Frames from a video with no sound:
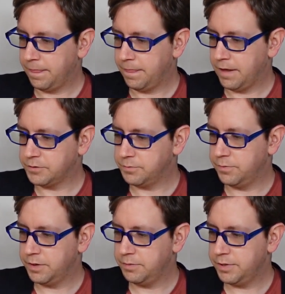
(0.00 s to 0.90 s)
That's
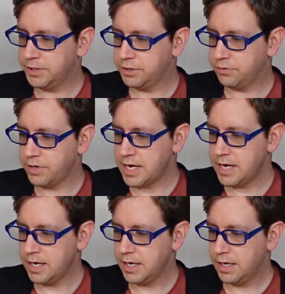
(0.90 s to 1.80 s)
1 plus
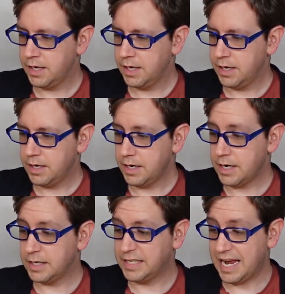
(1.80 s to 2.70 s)
3
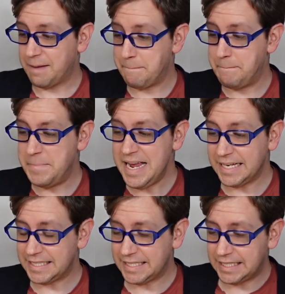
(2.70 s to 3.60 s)
is a
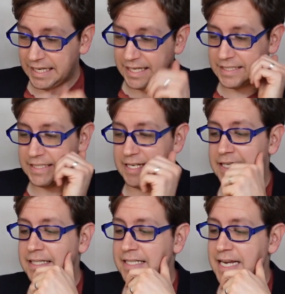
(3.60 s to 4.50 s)
miss against
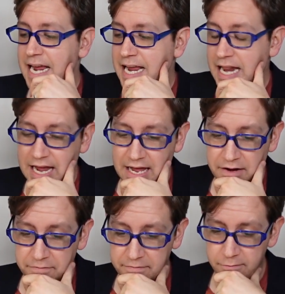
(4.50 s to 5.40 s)
a 10 and
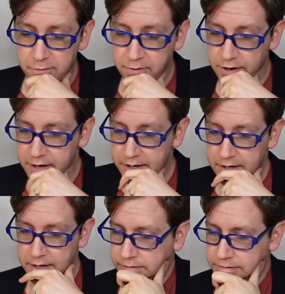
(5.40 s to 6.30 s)
a 4.
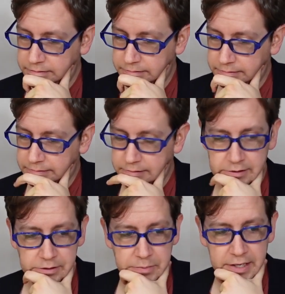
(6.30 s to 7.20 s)
Ooh,
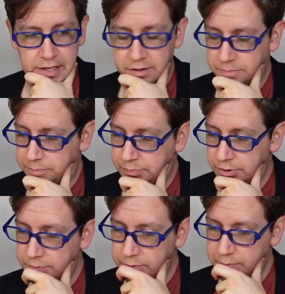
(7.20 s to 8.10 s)
so we can either burn